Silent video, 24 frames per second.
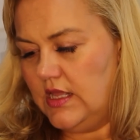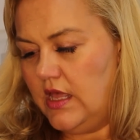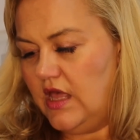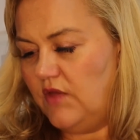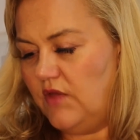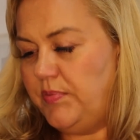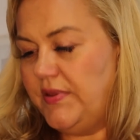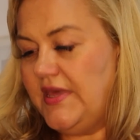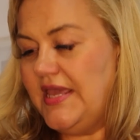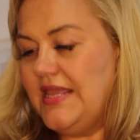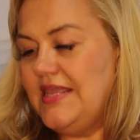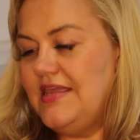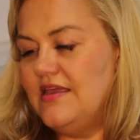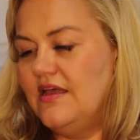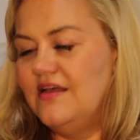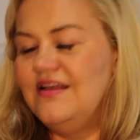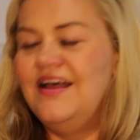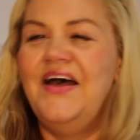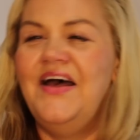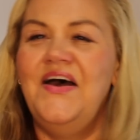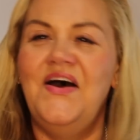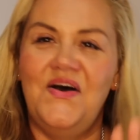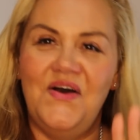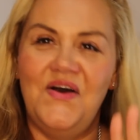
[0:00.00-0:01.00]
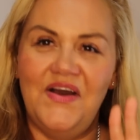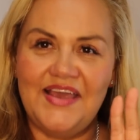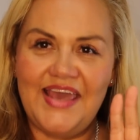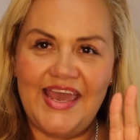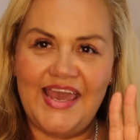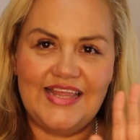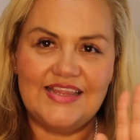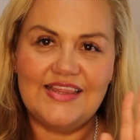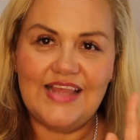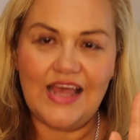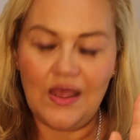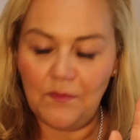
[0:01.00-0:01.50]
Opinion.
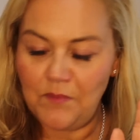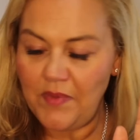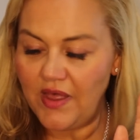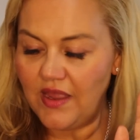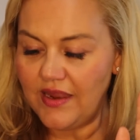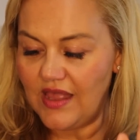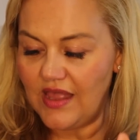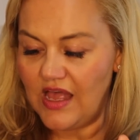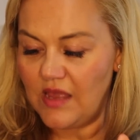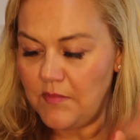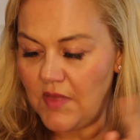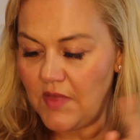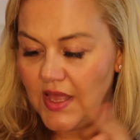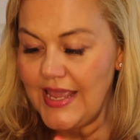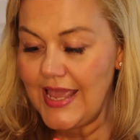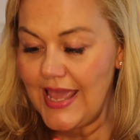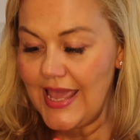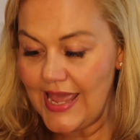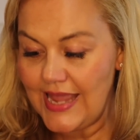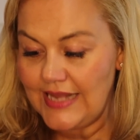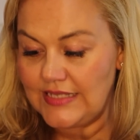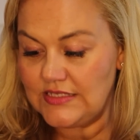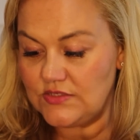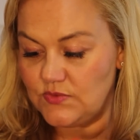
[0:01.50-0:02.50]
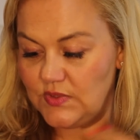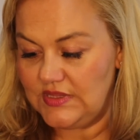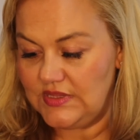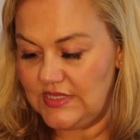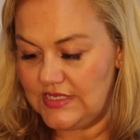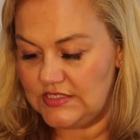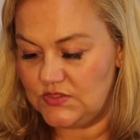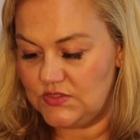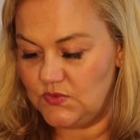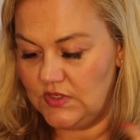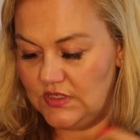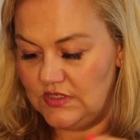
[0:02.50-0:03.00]
Okay, I might end with
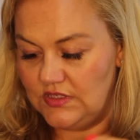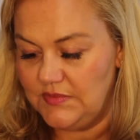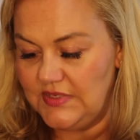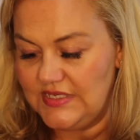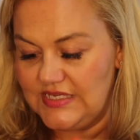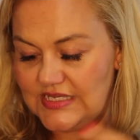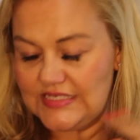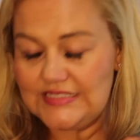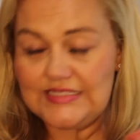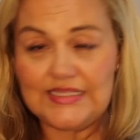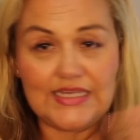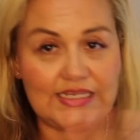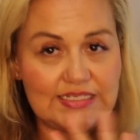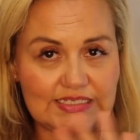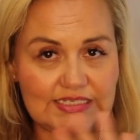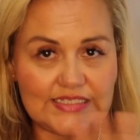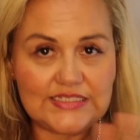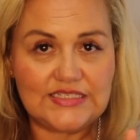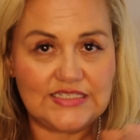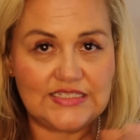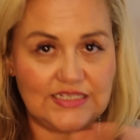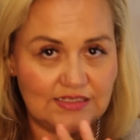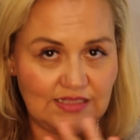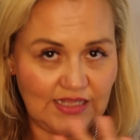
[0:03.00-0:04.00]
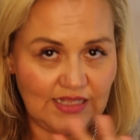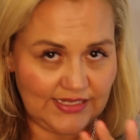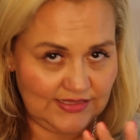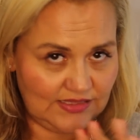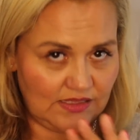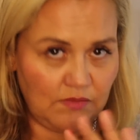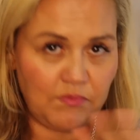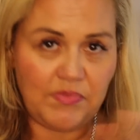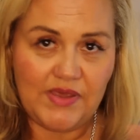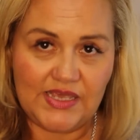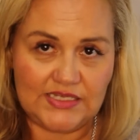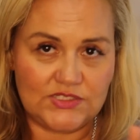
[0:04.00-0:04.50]
this one because this is like
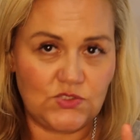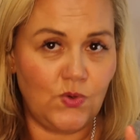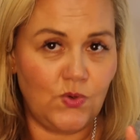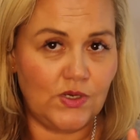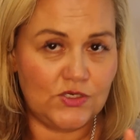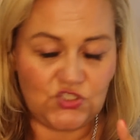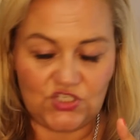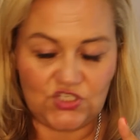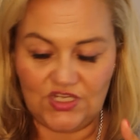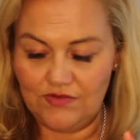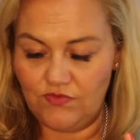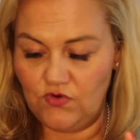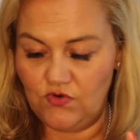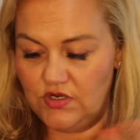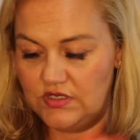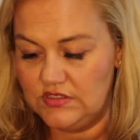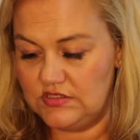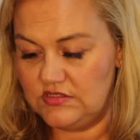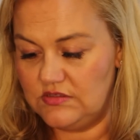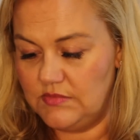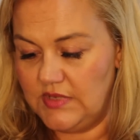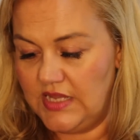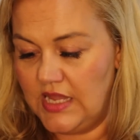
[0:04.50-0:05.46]
the best question ever asked to